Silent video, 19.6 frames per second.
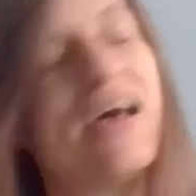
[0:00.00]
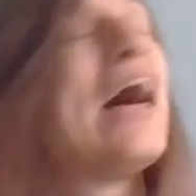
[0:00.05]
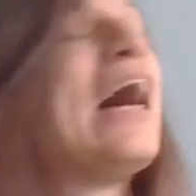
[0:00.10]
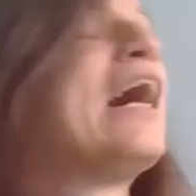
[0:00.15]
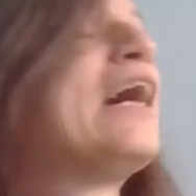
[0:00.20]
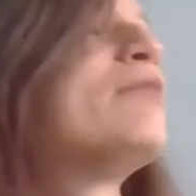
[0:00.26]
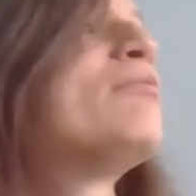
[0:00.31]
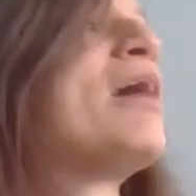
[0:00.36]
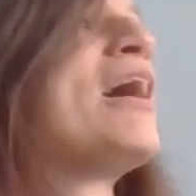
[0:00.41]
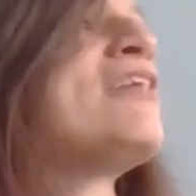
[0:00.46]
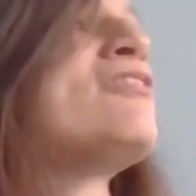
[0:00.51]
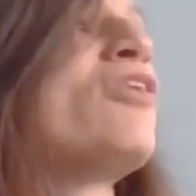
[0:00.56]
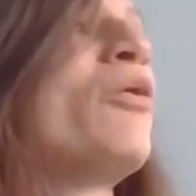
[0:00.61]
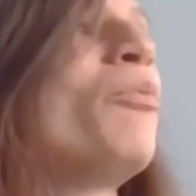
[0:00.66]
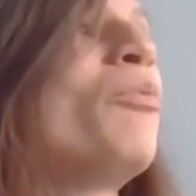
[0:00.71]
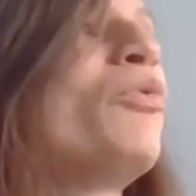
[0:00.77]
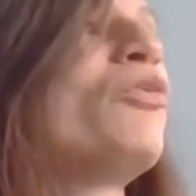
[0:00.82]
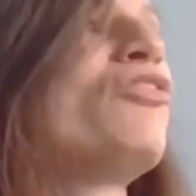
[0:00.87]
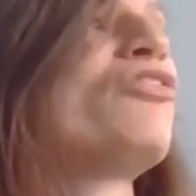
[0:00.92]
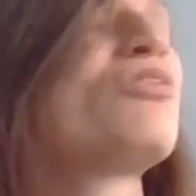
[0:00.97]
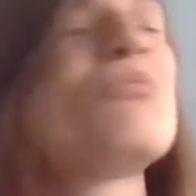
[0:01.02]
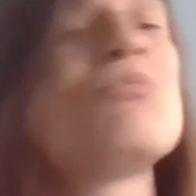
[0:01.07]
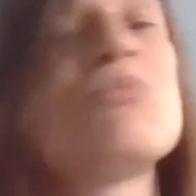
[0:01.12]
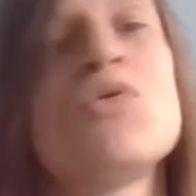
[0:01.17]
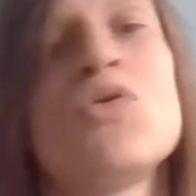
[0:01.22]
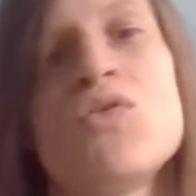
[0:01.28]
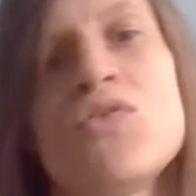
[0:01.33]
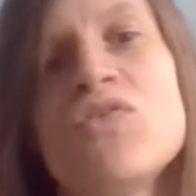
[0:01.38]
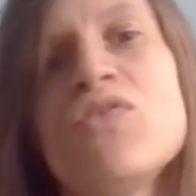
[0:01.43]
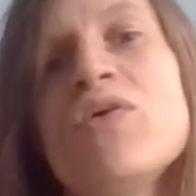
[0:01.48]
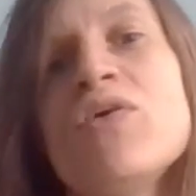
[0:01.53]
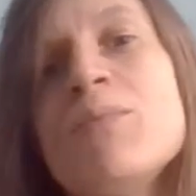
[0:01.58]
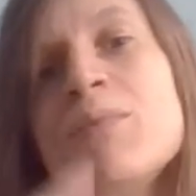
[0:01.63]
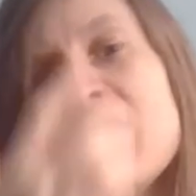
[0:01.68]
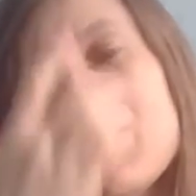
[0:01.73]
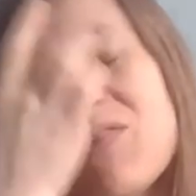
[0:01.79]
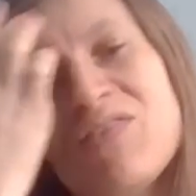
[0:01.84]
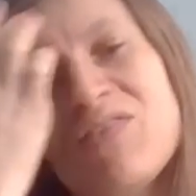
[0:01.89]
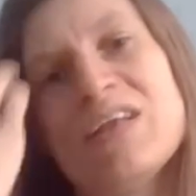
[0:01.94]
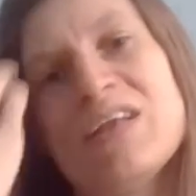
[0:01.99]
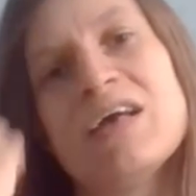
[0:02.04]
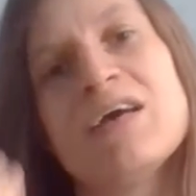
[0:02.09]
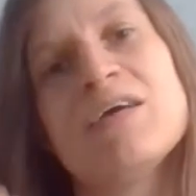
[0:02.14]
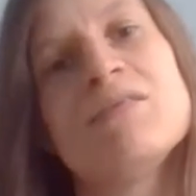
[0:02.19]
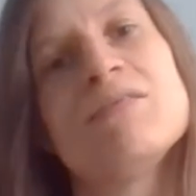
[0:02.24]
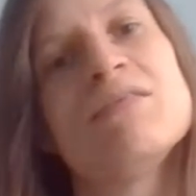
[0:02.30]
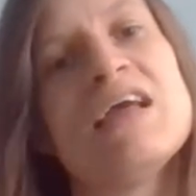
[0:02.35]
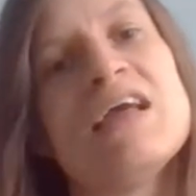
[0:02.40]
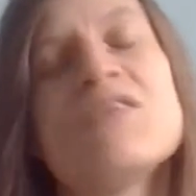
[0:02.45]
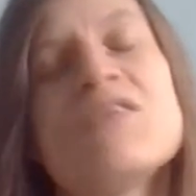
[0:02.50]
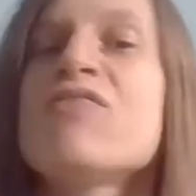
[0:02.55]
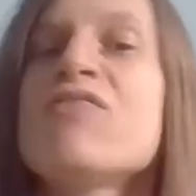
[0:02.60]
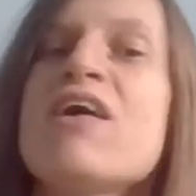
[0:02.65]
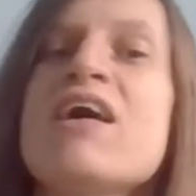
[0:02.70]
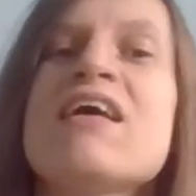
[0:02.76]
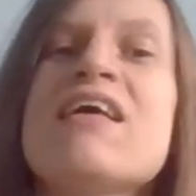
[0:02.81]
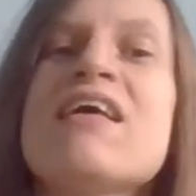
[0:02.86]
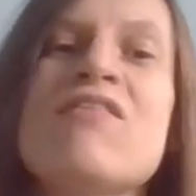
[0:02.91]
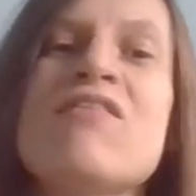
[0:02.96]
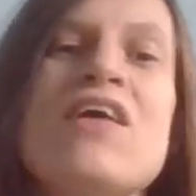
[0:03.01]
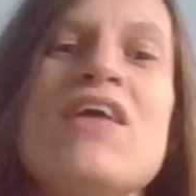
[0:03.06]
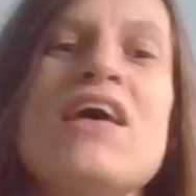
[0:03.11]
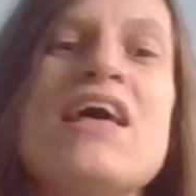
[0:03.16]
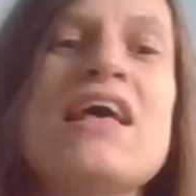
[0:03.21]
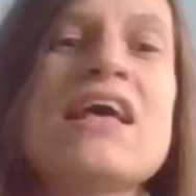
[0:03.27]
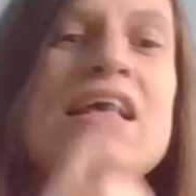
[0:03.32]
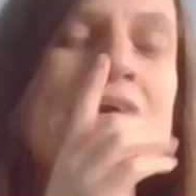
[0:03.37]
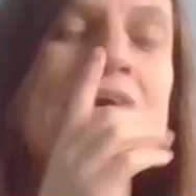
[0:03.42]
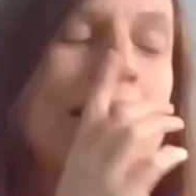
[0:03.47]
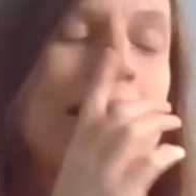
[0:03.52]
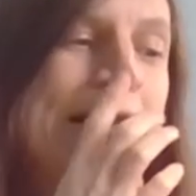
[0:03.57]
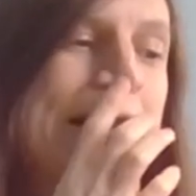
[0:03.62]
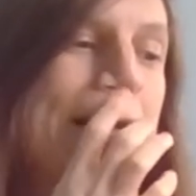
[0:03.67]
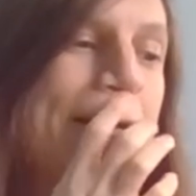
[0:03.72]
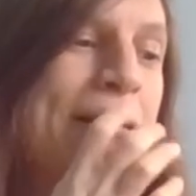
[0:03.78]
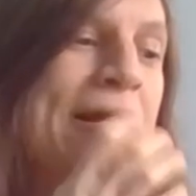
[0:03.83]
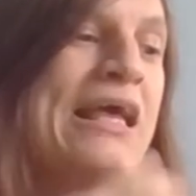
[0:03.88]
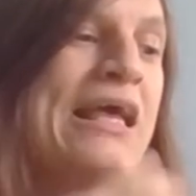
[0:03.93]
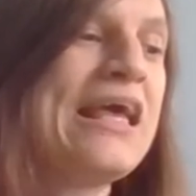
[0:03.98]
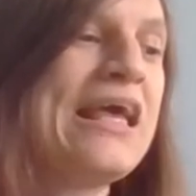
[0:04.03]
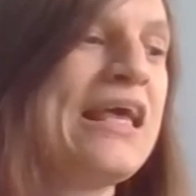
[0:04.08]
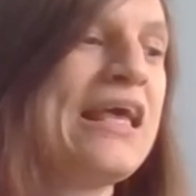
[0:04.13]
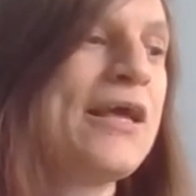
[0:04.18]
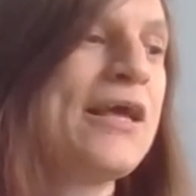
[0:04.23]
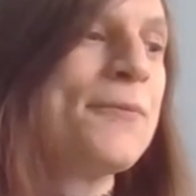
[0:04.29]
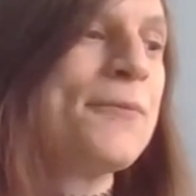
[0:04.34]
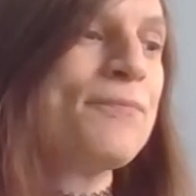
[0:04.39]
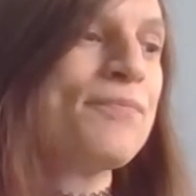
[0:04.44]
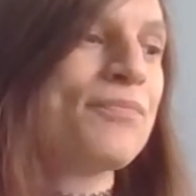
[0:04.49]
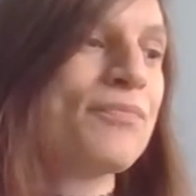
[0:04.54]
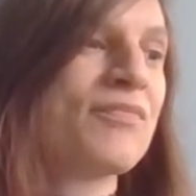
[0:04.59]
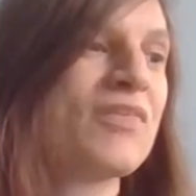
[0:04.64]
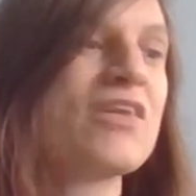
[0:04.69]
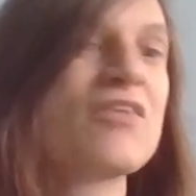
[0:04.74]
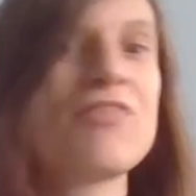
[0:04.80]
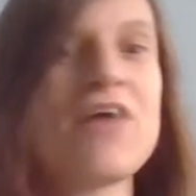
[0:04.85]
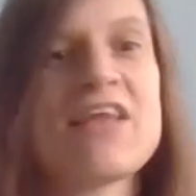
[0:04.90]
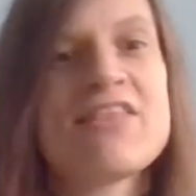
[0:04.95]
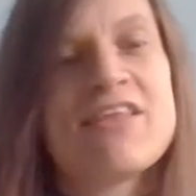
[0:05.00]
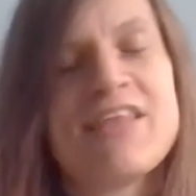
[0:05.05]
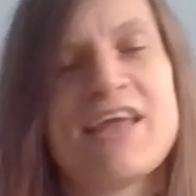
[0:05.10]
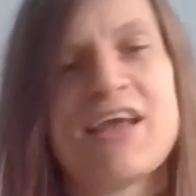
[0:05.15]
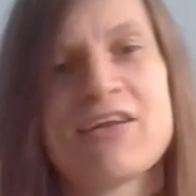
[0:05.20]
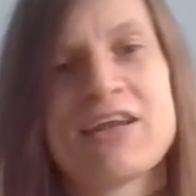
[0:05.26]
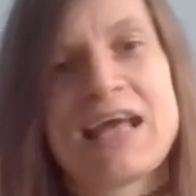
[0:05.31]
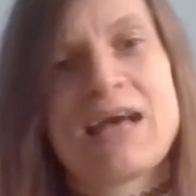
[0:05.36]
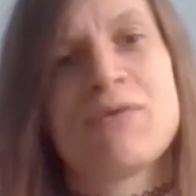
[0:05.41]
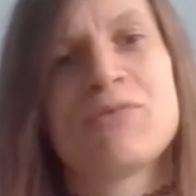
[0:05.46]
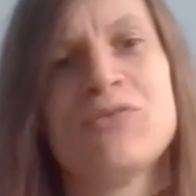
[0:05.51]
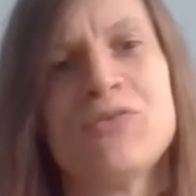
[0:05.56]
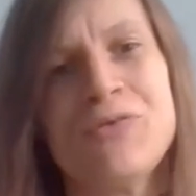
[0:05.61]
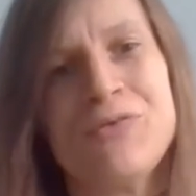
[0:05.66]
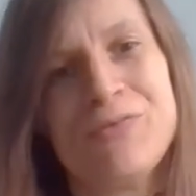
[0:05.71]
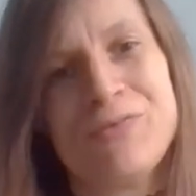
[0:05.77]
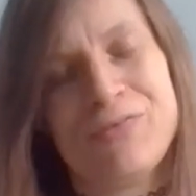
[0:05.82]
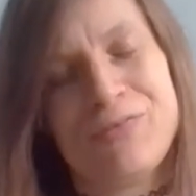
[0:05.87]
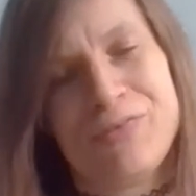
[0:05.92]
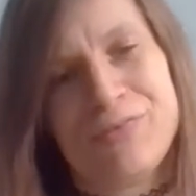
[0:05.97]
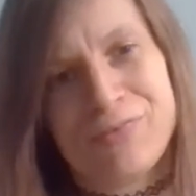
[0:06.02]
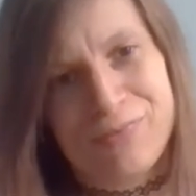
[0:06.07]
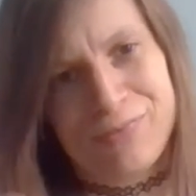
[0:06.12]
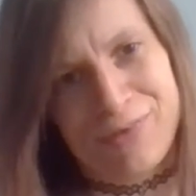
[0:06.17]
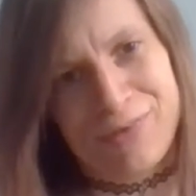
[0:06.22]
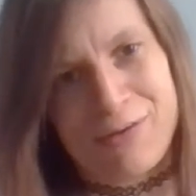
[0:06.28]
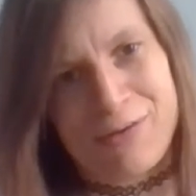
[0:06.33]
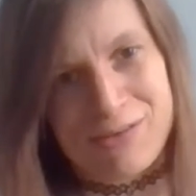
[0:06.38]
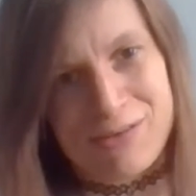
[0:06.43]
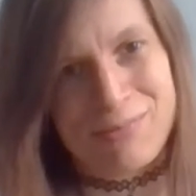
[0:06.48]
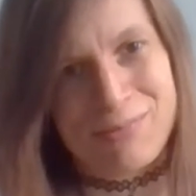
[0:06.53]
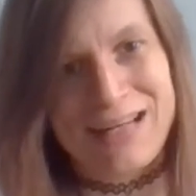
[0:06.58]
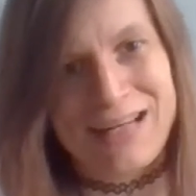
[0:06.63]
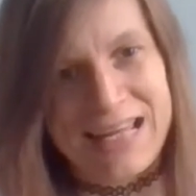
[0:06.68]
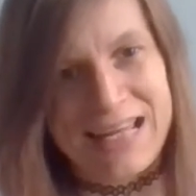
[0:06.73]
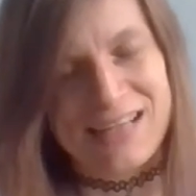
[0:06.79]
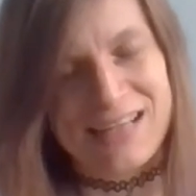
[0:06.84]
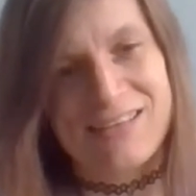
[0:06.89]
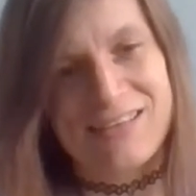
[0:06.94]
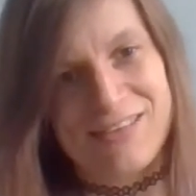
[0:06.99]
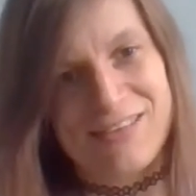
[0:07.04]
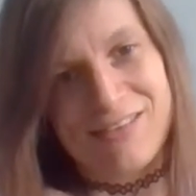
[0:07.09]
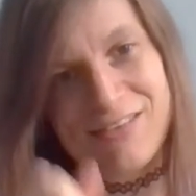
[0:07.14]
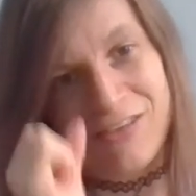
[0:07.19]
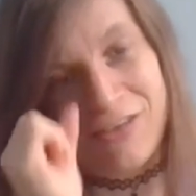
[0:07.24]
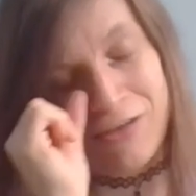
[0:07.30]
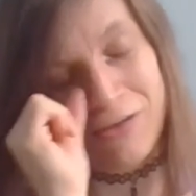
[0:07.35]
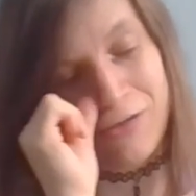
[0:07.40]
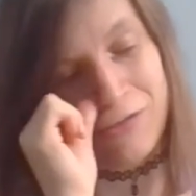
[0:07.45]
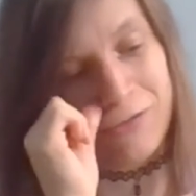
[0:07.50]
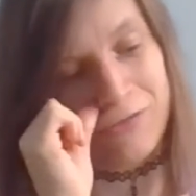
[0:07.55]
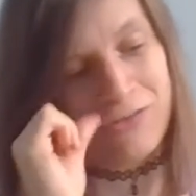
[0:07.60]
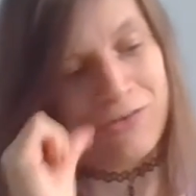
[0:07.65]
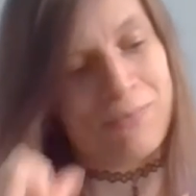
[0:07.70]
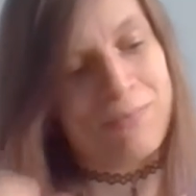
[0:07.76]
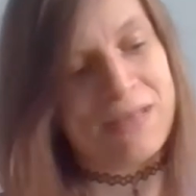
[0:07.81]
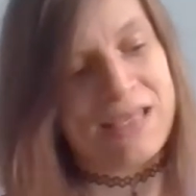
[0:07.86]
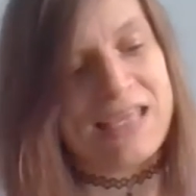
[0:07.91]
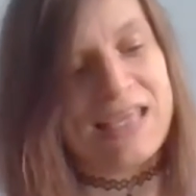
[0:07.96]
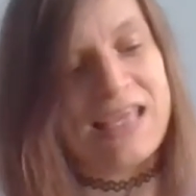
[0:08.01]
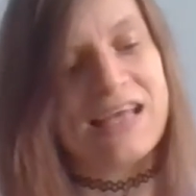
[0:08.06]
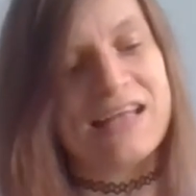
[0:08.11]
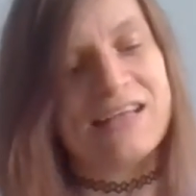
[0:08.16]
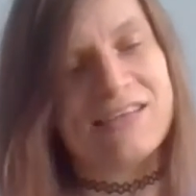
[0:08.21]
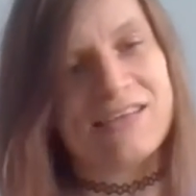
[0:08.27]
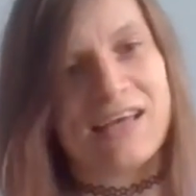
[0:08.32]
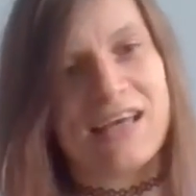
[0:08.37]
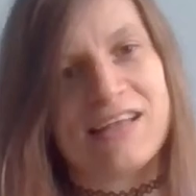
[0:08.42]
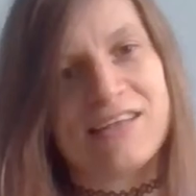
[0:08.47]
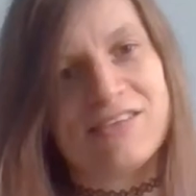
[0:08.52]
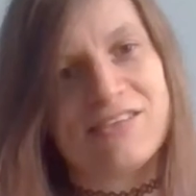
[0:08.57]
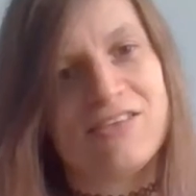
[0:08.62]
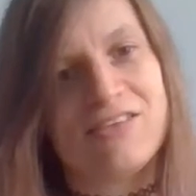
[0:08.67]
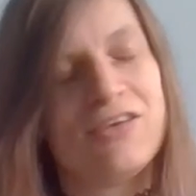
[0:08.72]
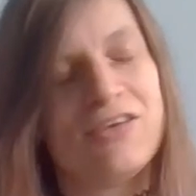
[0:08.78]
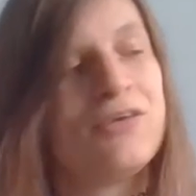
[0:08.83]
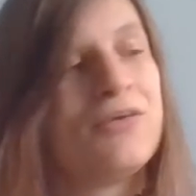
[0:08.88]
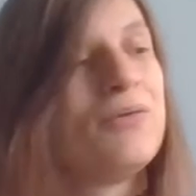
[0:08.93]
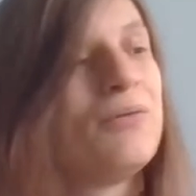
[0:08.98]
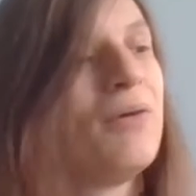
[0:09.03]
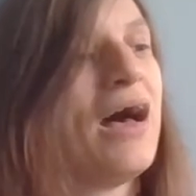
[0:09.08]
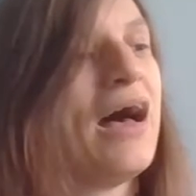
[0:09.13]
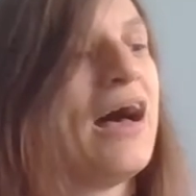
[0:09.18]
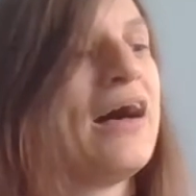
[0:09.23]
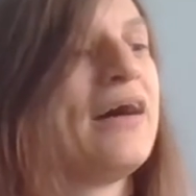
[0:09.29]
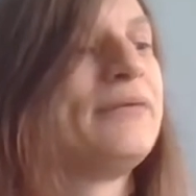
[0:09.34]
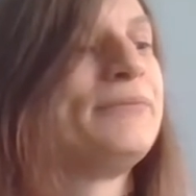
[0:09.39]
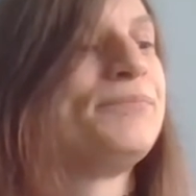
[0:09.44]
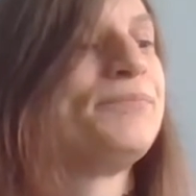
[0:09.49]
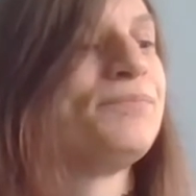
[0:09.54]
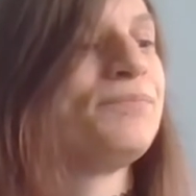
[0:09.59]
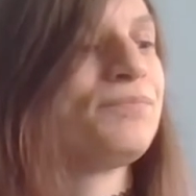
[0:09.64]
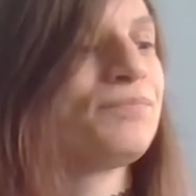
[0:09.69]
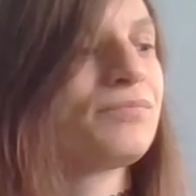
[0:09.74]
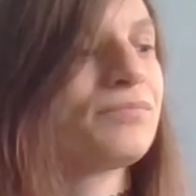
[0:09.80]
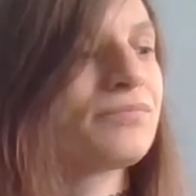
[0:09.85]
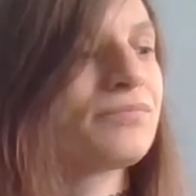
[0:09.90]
Um, I don't want to move them, if, you know, if they're, if they're, you know, the fact that they are now sort of going to be linked to, to me and, and to, um,